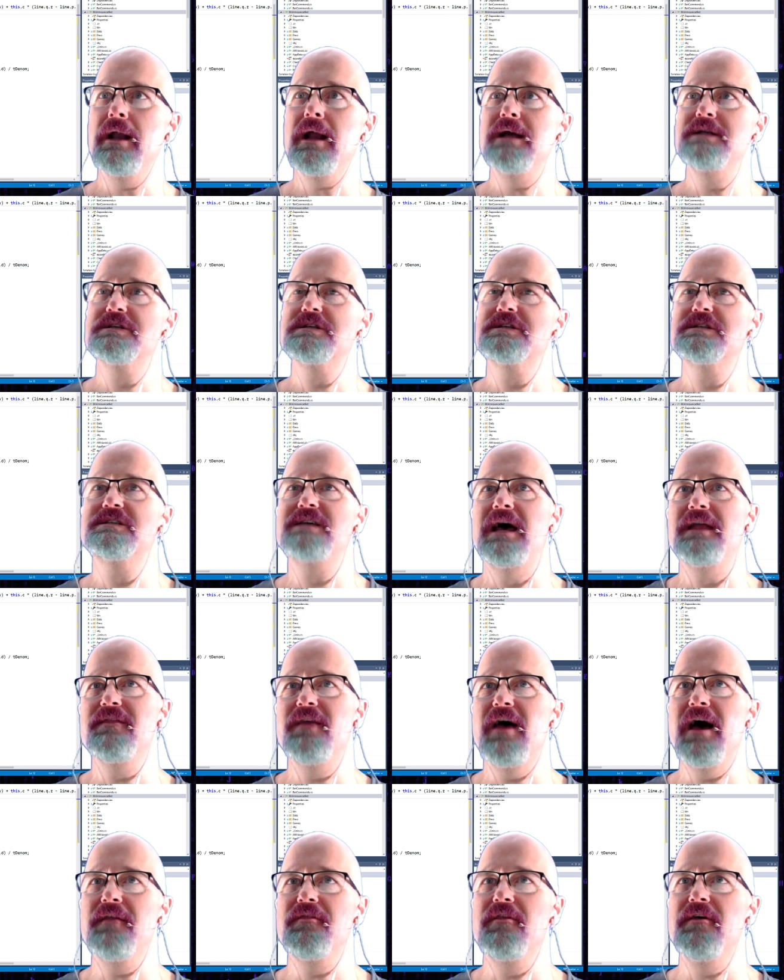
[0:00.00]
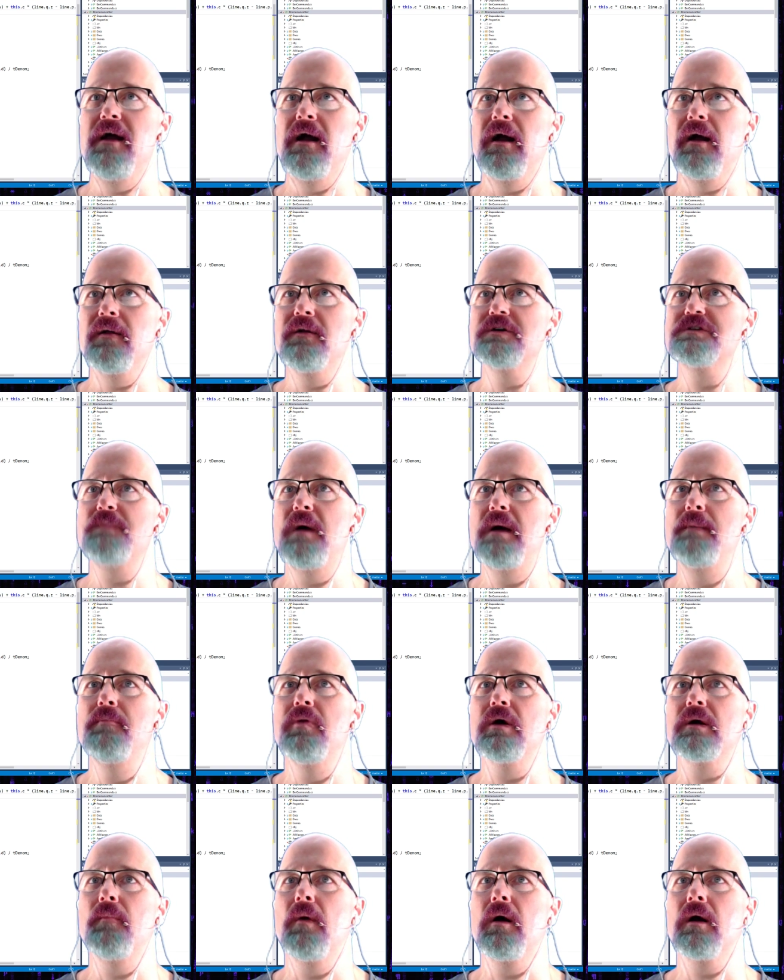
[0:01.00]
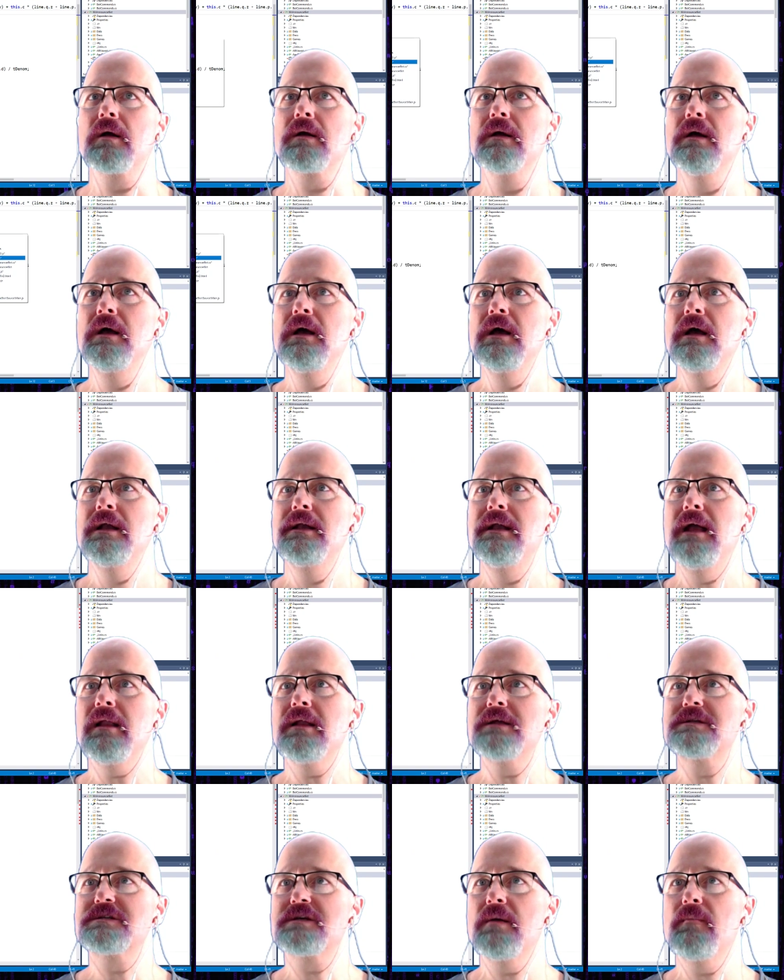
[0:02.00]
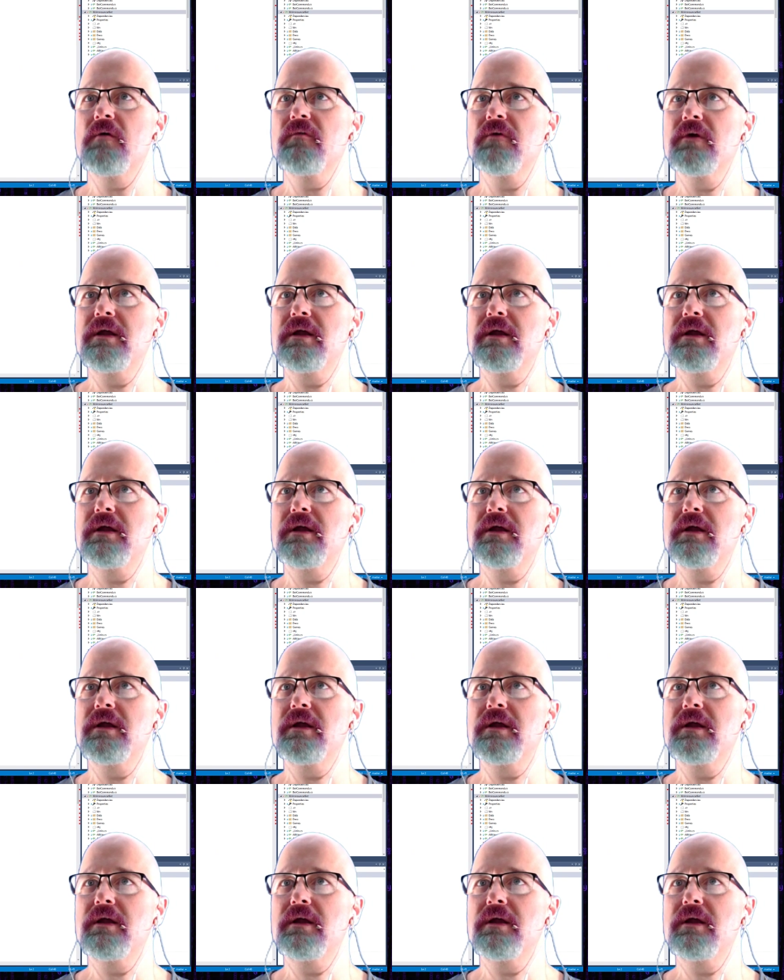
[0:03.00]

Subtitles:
I just set that there. There's my bookmark. Now let's come over